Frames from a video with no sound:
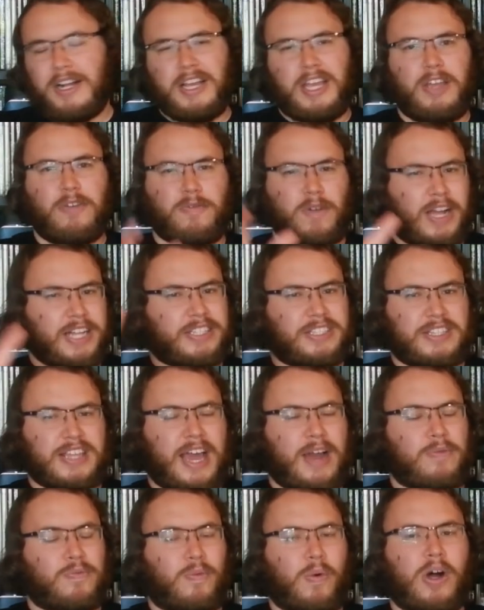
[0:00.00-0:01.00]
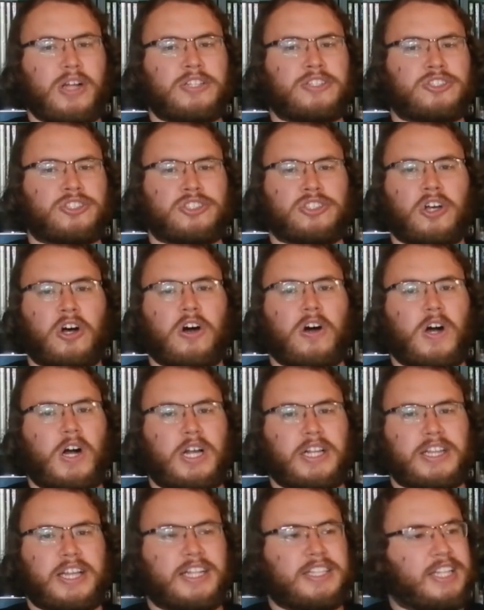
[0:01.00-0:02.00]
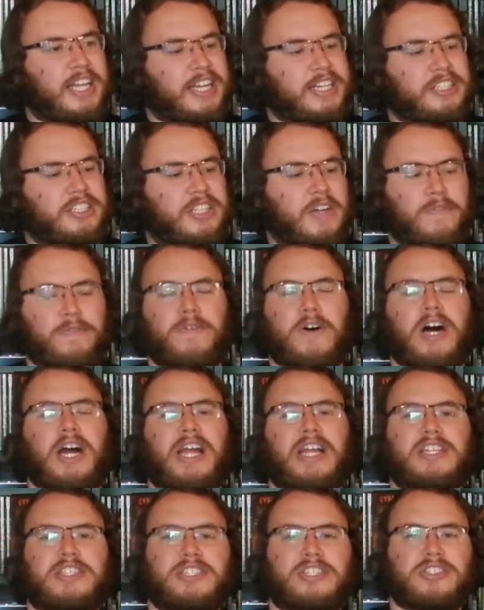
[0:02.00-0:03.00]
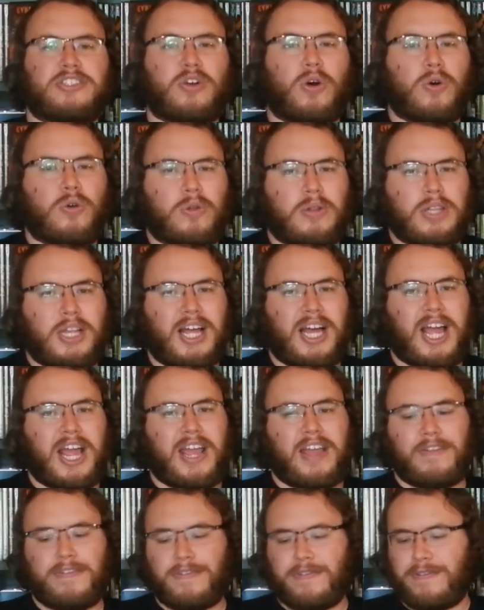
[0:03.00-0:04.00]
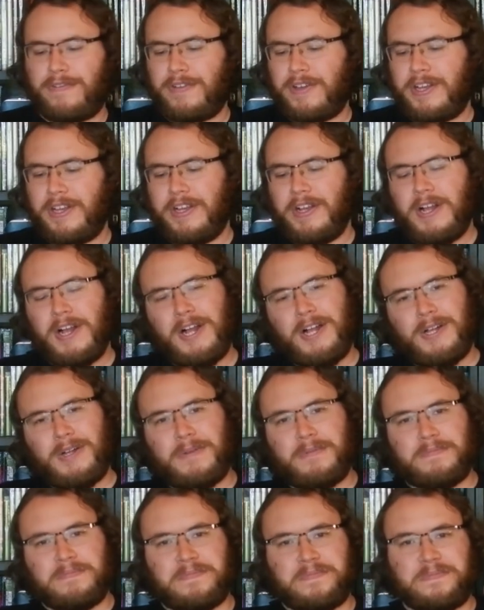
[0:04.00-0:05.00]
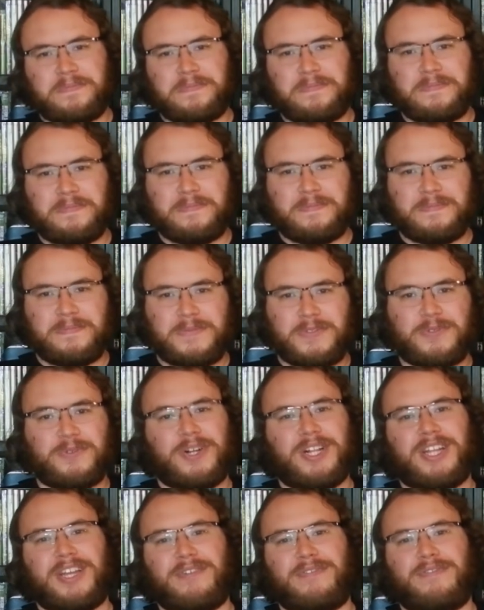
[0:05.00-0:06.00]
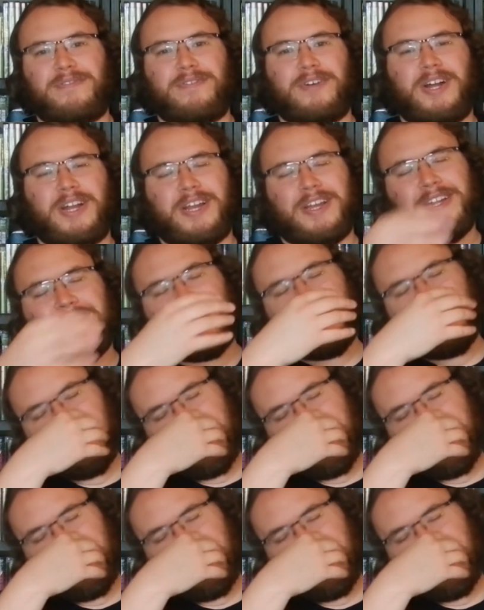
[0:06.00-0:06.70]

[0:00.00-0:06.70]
he writes that one song that, like, defines his whole life. It's really funny.